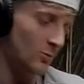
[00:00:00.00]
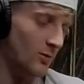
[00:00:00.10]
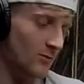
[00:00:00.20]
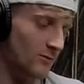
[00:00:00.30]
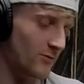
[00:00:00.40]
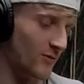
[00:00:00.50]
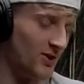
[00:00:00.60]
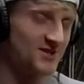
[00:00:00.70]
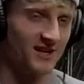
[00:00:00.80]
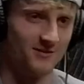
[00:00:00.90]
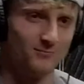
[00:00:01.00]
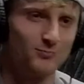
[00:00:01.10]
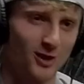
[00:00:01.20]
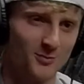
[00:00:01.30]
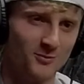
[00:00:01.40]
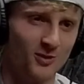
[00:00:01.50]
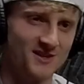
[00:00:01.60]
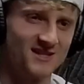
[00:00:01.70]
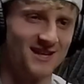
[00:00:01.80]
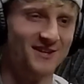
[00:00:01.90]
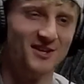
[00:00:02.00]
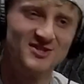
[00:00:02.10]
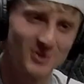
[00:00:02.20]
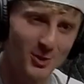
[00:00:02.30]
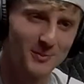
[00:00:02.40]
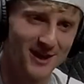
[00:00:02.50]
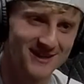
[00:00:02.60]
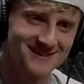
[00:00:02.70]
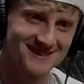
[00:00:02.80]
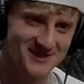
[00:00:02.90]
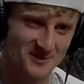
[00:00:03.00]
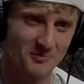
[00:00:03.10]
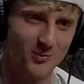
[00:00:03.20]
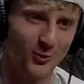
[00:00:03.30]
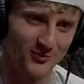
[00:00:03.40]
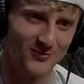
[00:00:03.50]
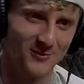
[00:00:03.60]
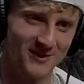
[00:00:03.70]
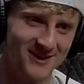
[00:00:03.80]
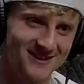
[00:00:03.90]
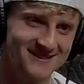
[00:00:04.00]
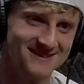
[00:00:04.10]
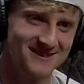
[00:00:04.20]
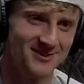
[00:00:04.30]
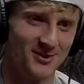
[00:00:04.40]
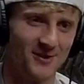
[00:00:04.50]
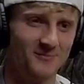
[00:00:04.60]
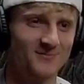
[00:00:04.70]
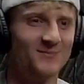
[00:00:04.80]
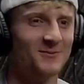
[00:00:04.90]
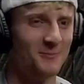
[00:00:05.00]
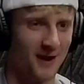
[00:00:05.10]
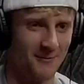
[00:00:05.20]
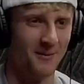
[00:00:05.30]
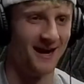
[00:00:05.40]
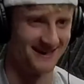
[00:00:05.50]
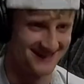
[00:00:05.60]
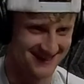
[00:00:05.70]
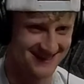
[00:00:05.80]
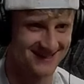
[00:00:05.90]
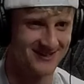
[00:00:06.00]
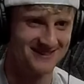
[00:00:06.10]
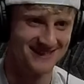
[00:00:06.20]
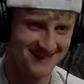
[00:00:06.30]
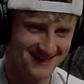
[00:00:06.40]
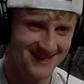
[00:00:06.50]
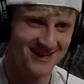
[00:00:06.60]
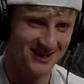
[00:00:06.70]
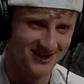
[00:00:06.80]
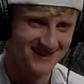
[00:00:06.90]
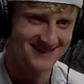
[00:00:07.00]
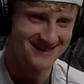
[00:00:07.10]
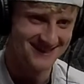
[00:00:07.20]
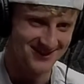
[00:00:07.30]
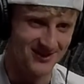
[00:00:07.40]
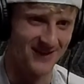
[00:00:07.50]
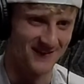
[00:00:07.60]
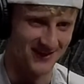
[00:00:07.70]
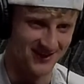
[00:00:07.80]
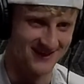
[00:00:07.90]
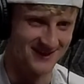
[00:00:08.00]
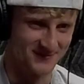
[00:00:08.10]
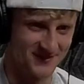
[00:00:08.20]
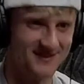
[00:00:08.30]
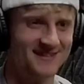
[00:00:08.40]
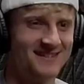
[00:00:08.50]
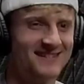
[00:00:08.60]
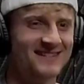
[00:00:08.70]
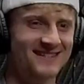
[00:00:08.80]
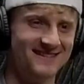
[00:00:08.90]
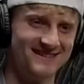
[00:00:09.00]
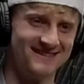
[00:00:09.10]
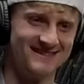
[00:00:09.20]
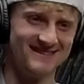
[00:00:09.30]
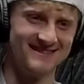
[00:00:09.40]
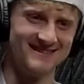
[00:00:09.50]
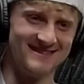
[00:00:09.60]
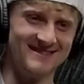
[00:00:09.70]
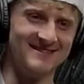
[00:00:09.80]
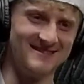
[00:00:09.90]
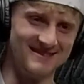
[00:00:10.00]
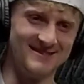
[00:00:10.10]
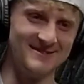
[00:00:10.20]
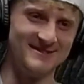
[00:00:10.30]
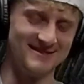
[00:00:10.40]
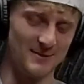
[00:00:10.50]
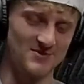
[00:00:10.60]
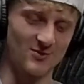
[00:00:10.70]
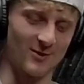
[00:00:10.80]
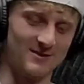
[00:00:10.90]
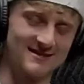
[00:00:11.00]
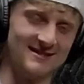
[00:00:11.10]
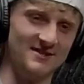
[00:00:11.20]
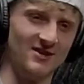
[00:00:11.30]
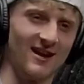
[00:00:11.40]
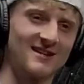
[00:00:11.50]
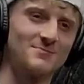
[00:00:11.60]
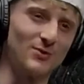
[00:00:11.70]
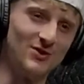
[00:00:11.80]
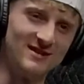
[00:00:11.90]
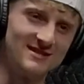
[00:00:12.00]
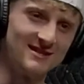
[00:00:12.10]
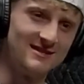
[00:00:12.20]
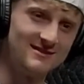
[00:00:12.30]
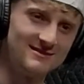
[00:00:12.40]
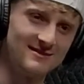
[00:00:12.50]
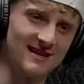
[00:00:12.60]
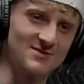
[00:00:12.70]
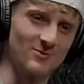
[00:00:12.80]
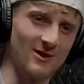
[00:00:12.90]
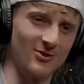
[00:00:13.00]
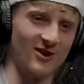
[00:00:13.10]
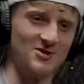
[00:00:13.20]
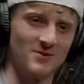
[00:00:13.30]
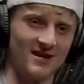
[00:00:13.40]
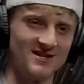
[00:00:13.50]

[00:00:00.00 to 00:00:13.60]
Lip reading: Well, first I'd probably want to say I did start in Minot because I'm born from here. Good point. Yeah, you are from Minot native, but there, yep. Yeah, talking college ball here. So yeah. So I went to Delax Burlington. That's where I graduated.